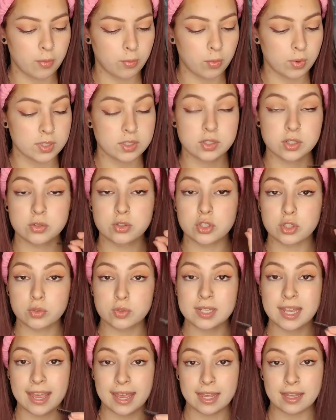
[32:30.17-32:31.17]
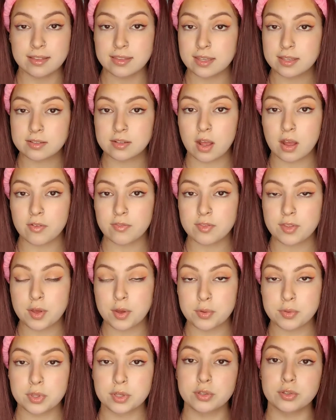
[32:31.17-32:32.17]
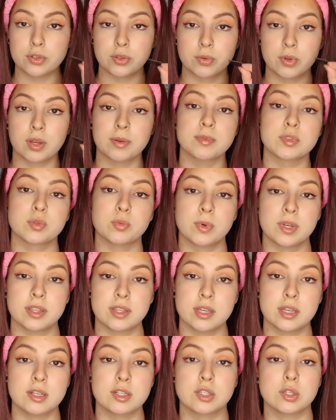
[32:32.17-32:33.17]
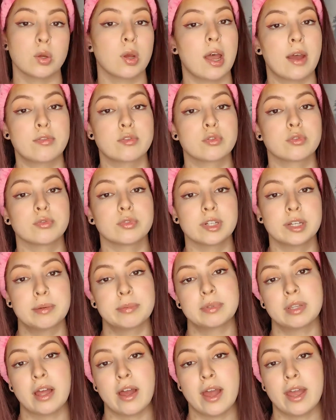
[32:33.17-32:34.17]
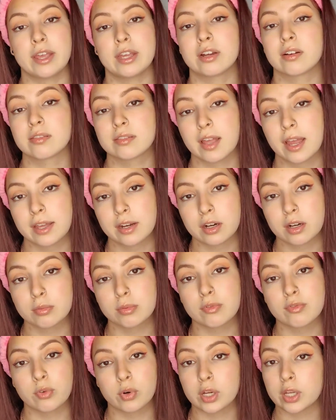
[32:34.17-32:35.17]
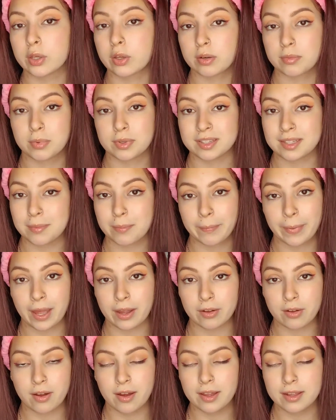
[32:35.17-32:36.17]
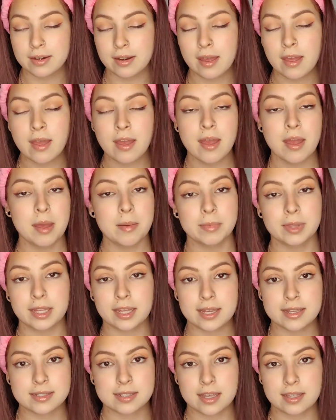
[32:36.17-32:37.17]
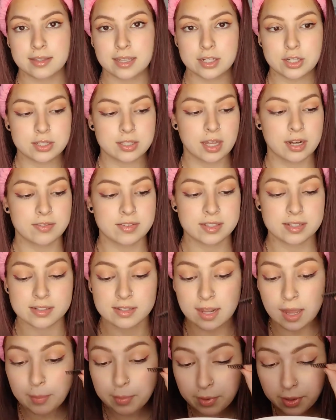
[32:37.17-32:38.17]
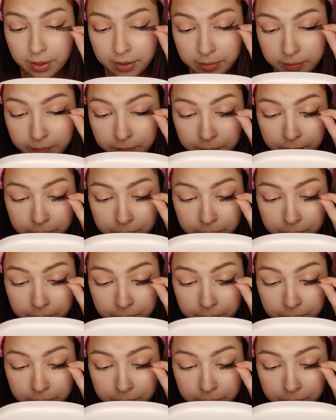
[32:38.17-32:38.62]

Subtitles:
Once you do take these off though, the glue comes with it, so you'll have to reapply your liner before you can put them back on. Like I said, they just kind of snap on.